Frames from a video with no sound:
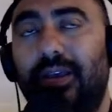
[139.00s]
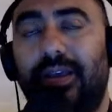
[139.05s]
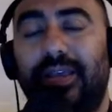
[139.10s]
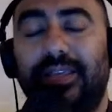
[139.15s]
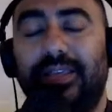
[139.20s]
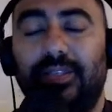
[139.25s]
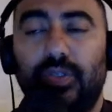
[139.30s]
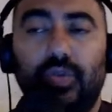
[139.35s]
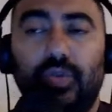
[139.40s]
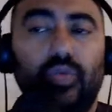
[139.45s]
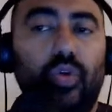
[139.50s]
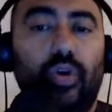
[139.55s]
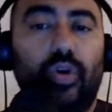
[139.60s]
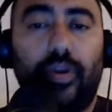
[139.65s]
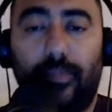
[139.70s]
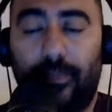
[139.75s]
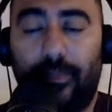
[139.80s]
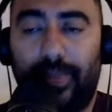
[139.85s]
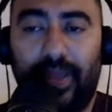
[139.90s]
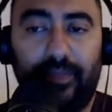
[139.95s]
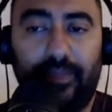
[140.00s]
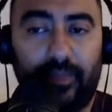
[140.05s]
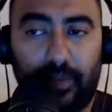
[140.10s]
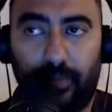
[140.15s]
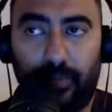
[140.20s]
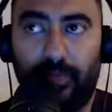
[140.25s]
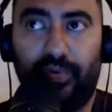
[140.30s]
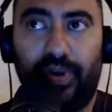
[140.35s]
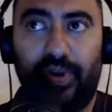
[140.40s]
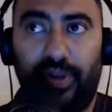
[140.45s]
it's not about the
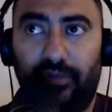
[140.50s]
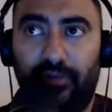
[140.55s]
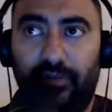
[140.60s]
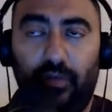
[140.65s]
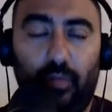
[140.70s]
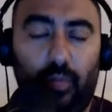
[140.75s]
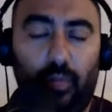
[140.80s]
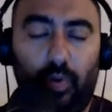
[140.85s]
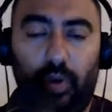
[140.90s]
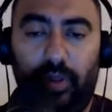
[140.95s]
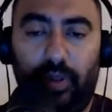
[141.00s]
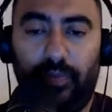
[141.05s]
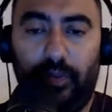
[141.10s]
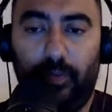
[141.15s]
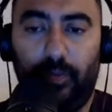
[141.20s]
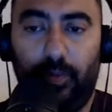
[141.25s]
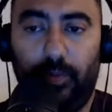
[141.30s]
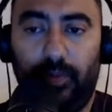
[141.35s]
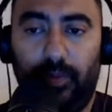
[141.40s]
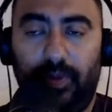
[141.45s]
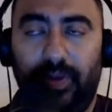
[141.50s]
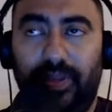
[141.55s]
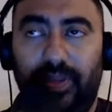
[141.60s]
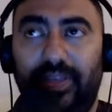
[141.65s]
pretty football at the moment.